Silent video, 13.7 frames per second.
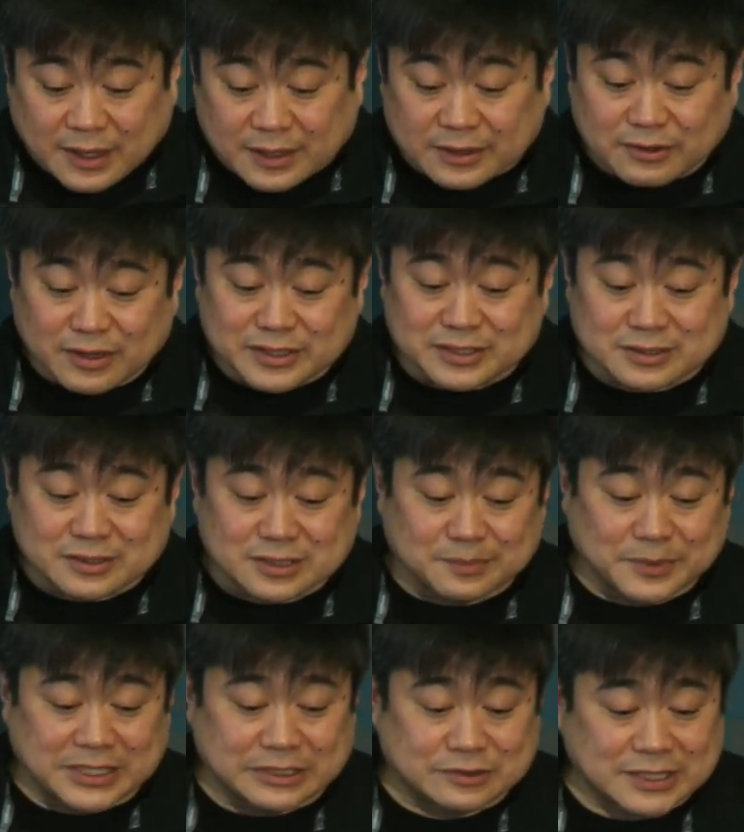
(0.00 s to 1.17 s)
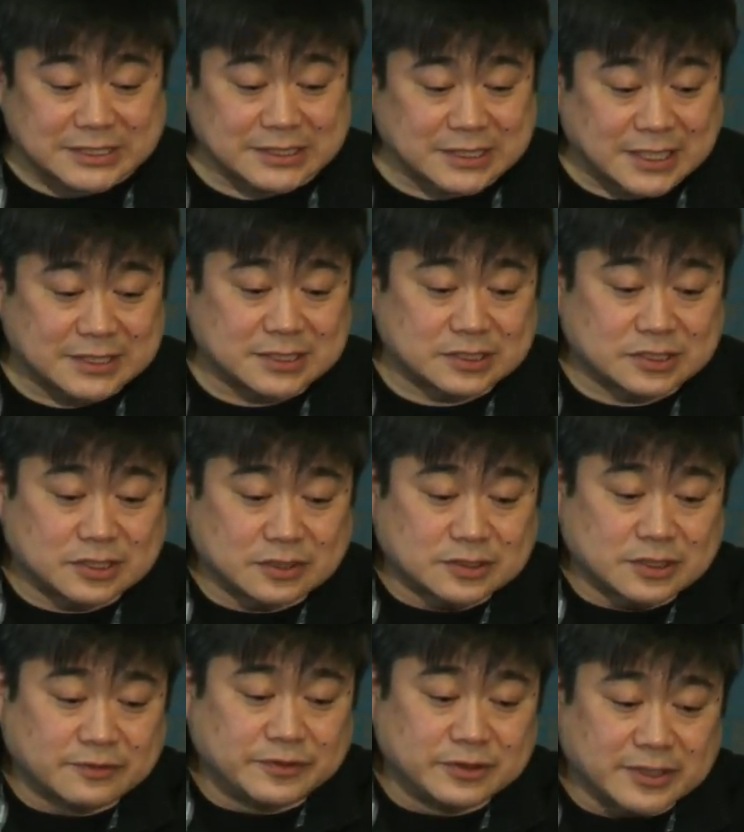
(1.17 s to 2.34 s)
there are some interesting cases, though. So
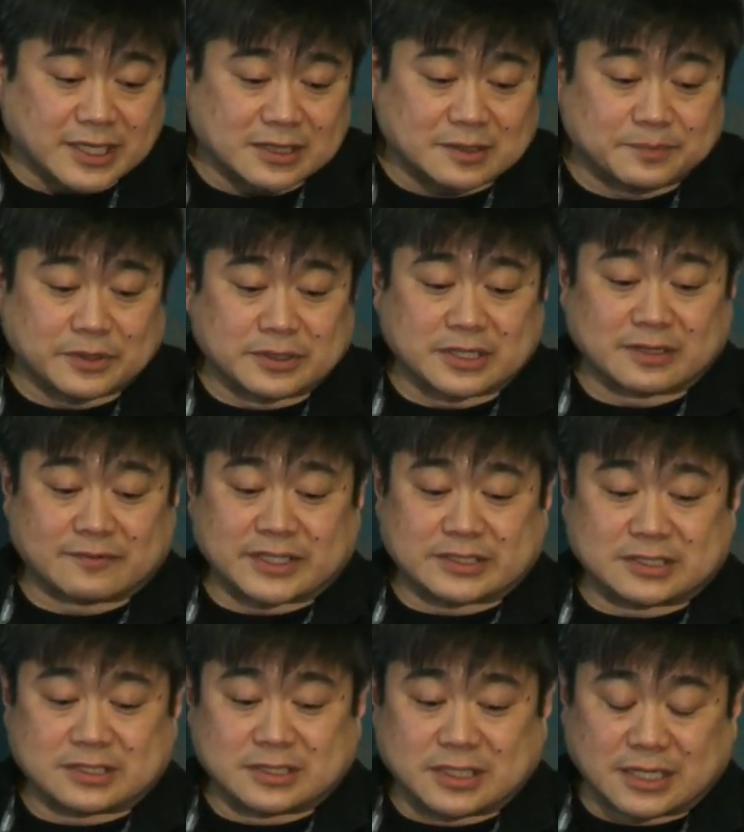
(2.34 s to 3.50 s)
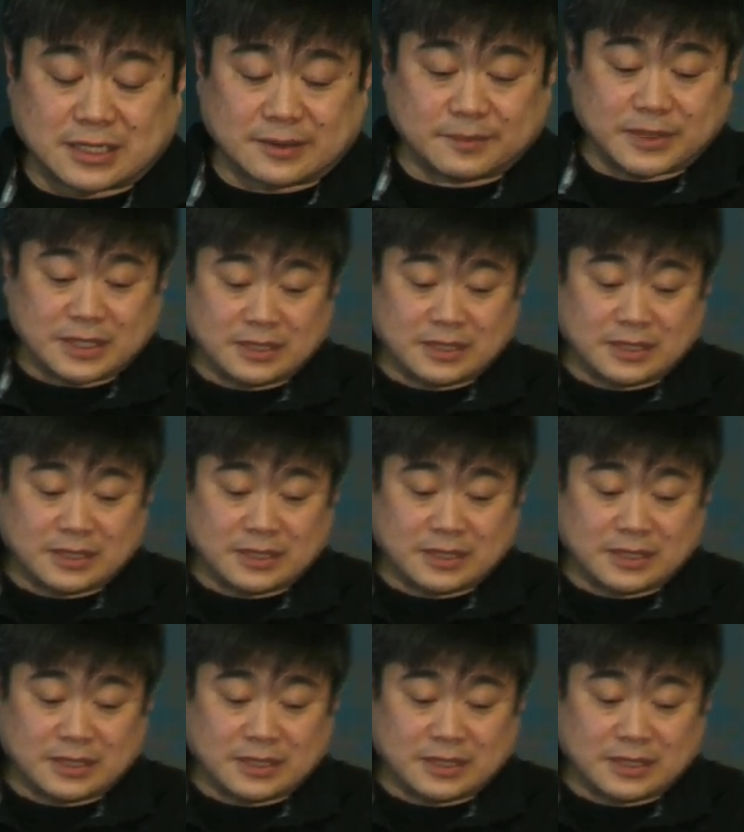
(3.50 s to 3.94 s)
if you look at the Berne Convention, um,